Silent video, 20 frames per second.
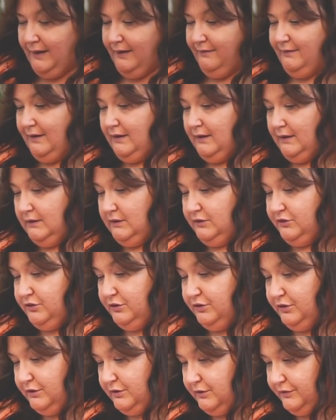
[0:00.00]
error.
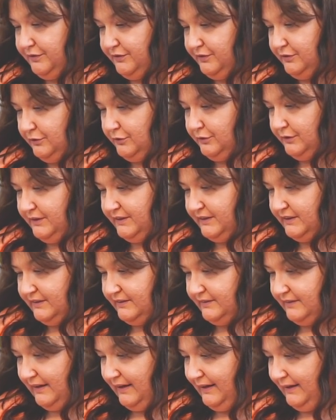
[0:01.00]
Should have sorted
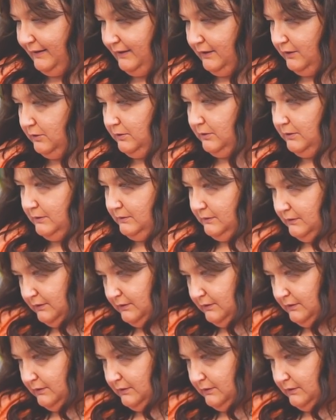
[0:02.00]
this out.